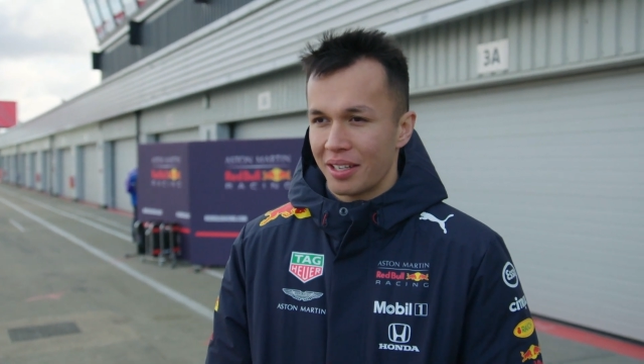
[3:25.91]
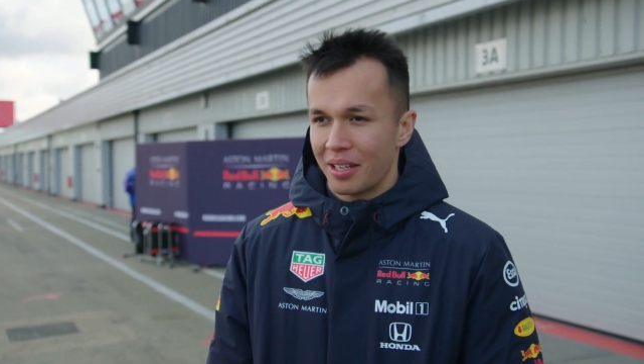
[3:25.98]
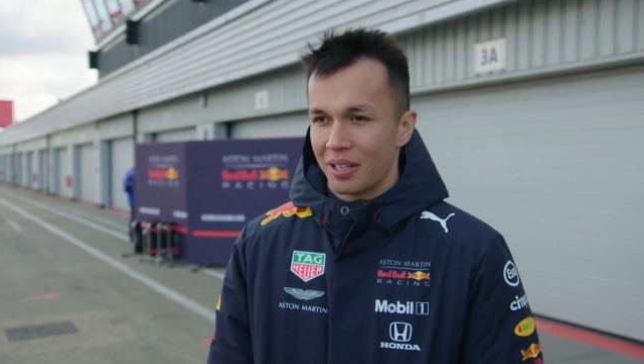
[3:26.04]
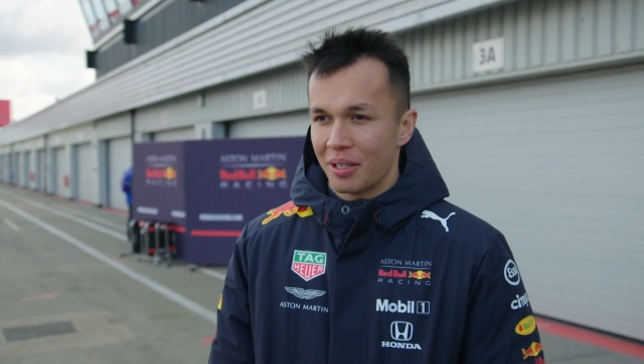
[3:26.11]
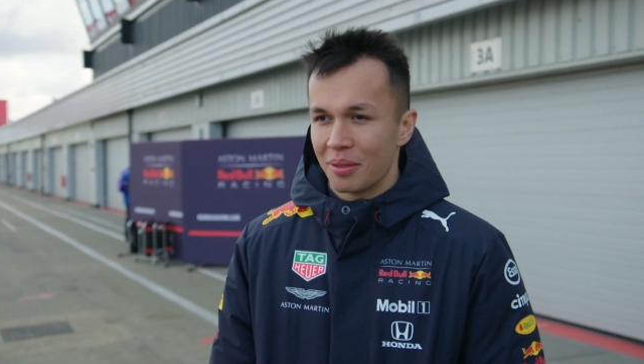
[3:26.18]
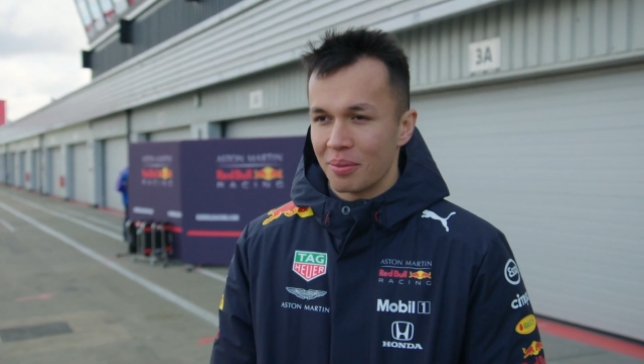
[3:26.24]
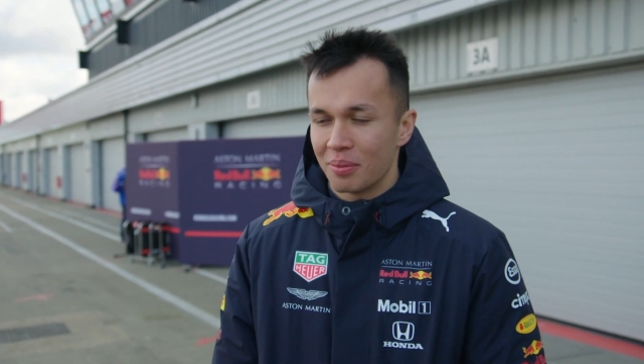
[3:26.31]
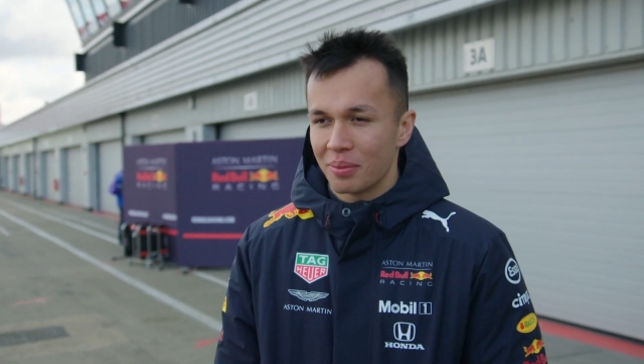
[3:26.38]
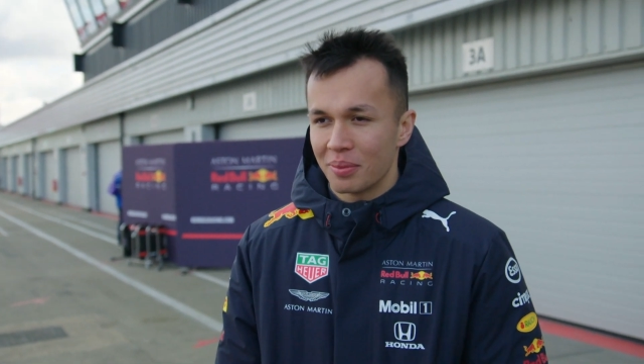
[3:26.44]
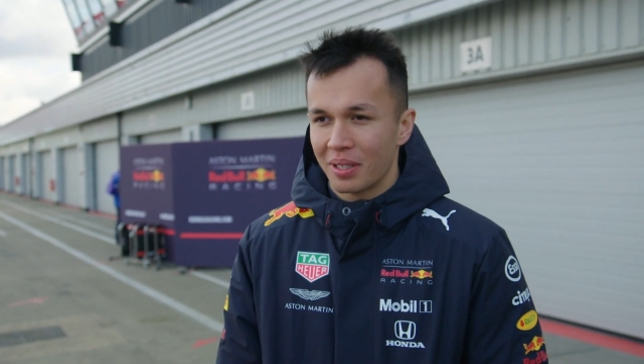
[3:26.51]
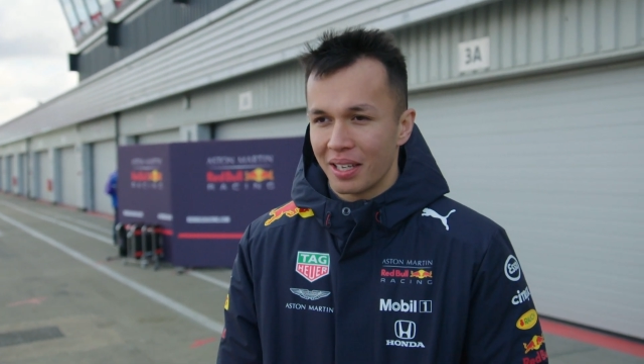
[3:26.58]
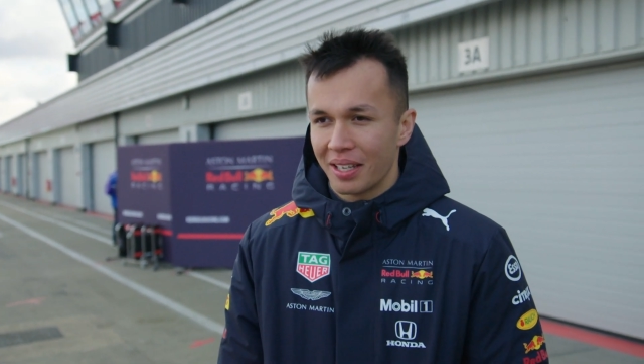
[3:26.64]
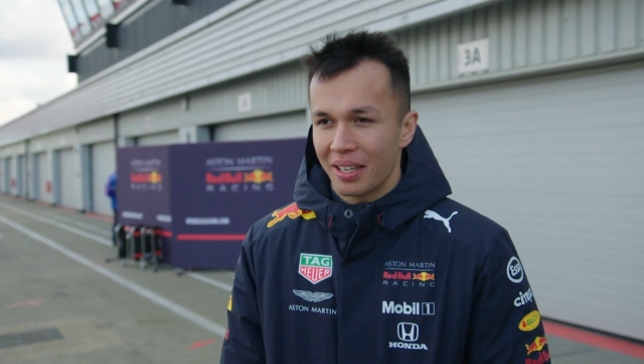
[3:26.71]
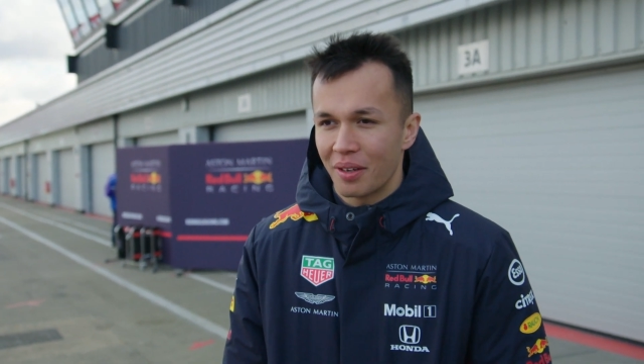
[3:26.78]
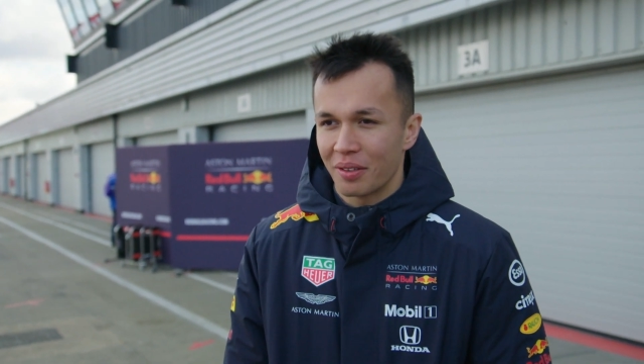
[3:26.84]

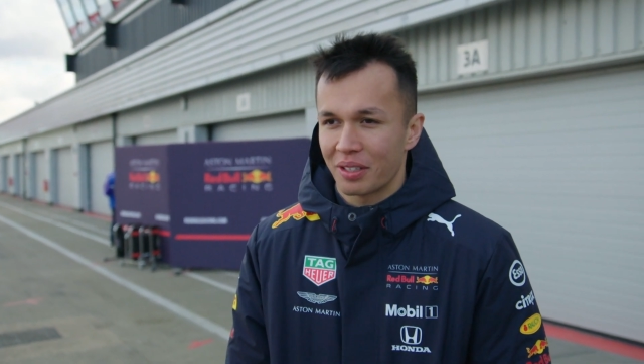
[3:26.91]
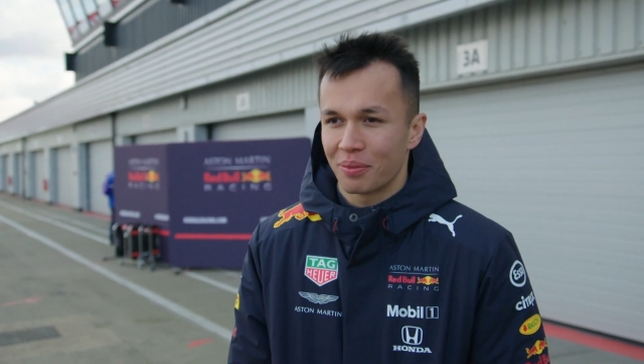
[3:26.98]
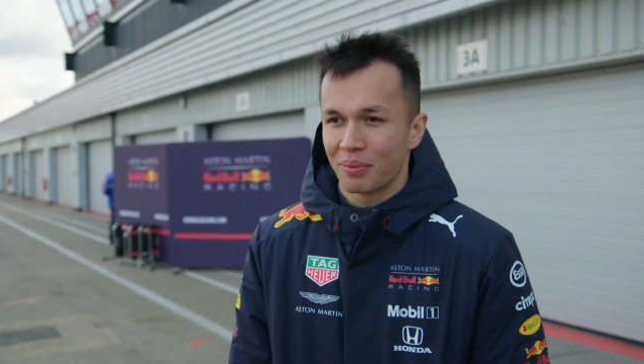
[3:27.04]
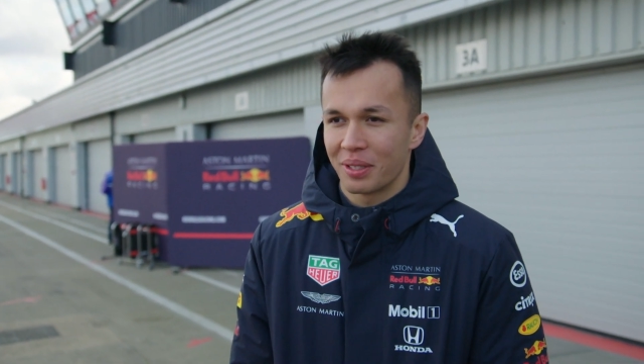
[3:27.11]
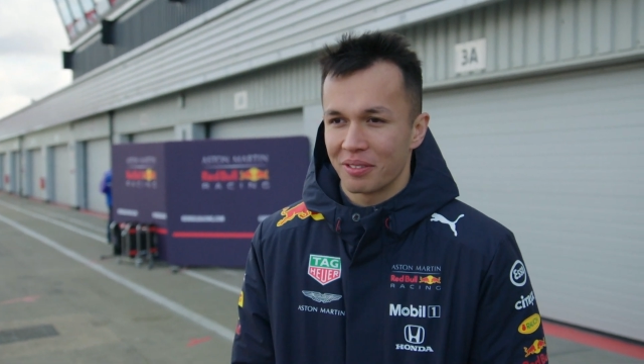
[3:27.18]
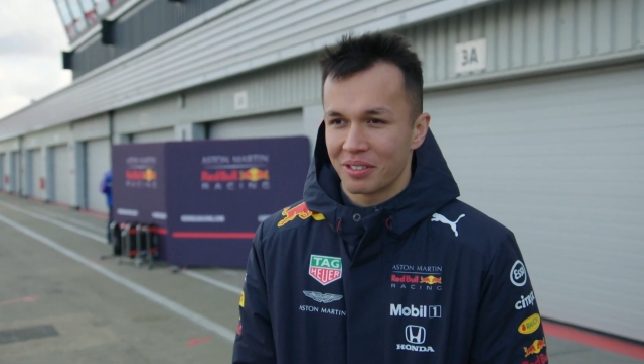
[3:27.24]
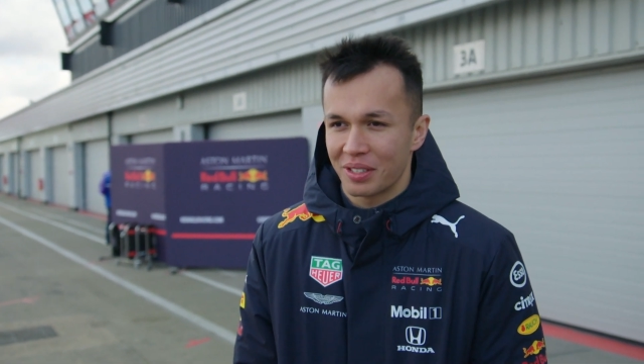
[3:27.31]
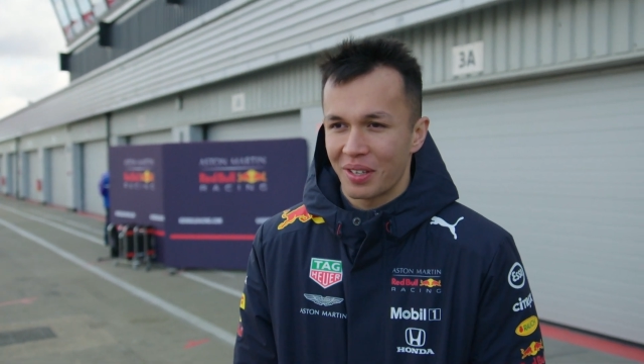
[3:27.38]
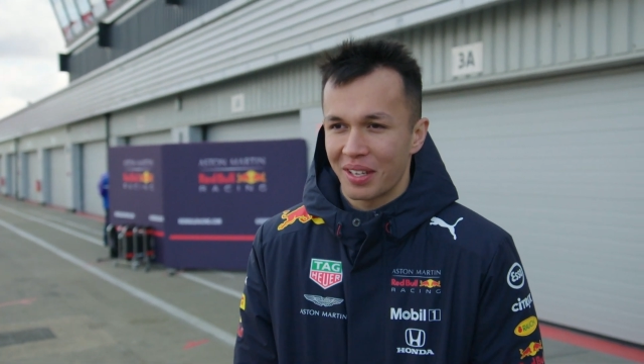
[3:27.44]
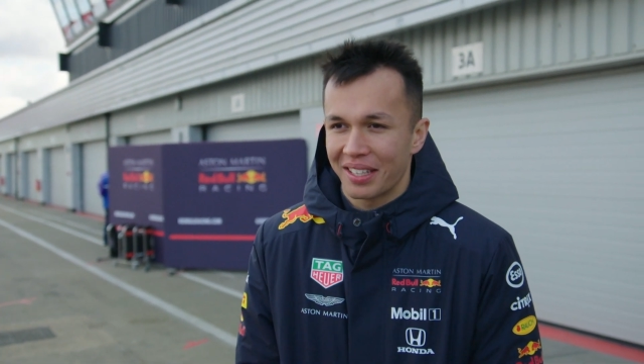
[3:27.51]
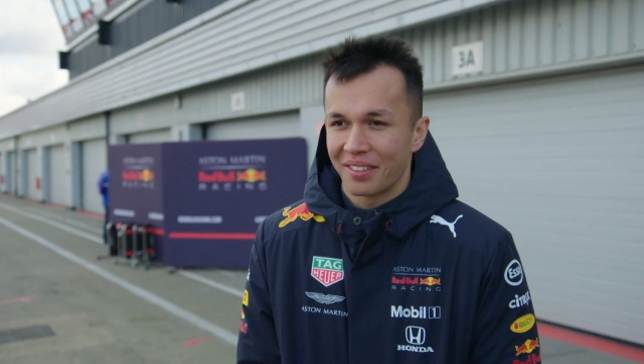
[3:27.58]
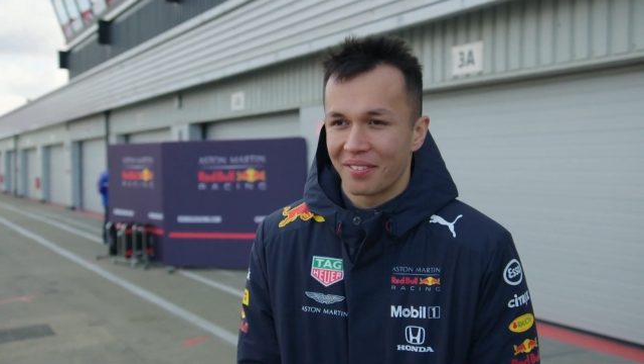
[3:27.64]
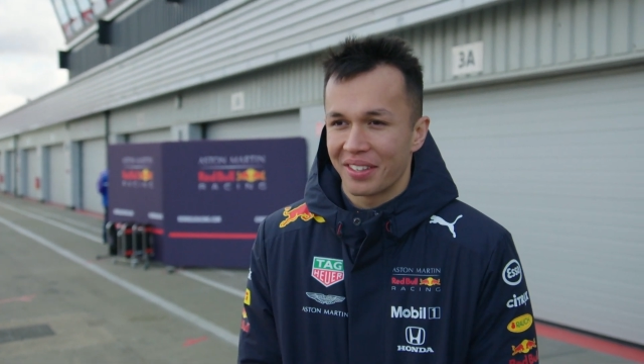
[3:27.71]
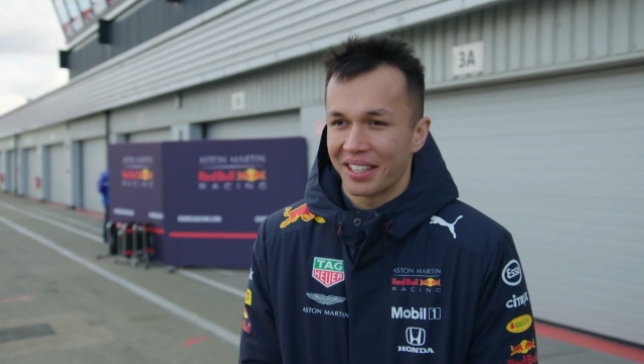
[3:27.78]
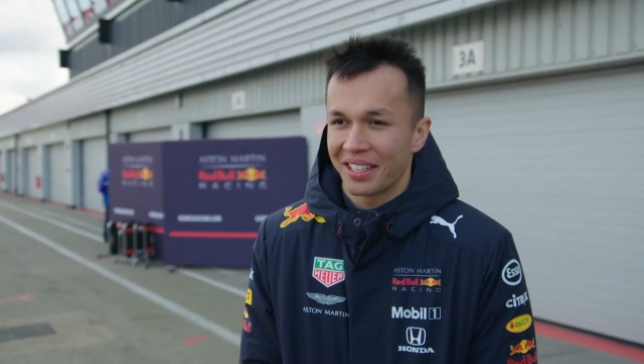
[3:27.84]
that'll give me a result at
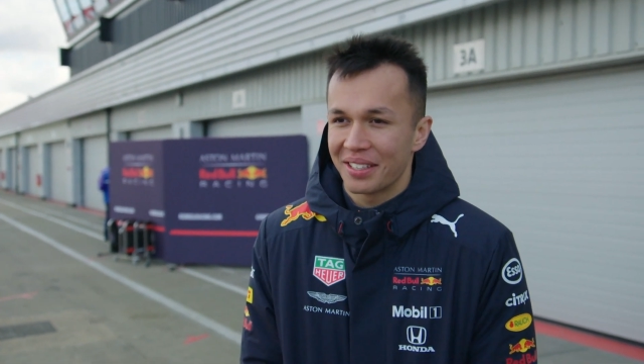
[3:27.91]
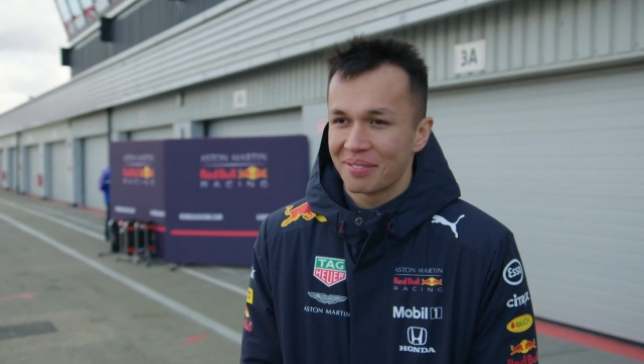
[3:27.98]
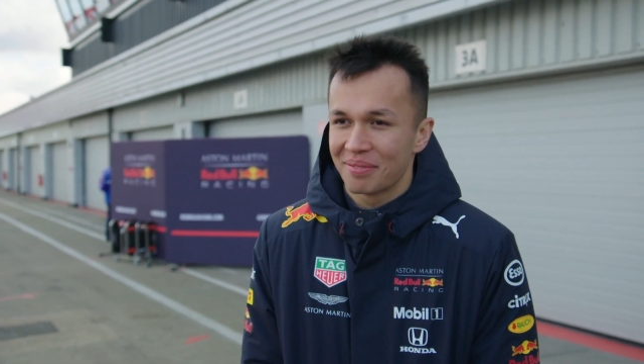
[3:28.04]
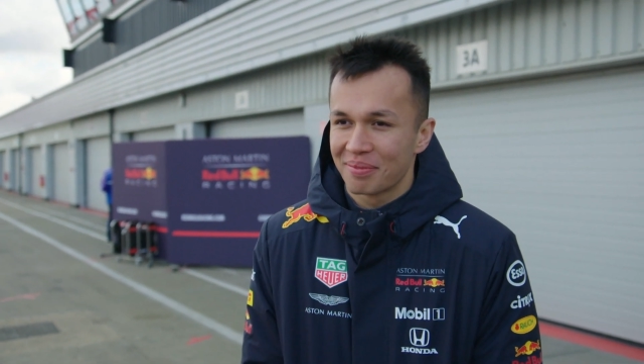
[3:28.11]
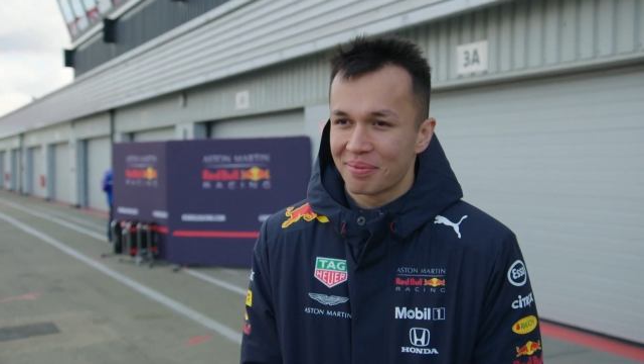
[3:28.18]
the end of the year.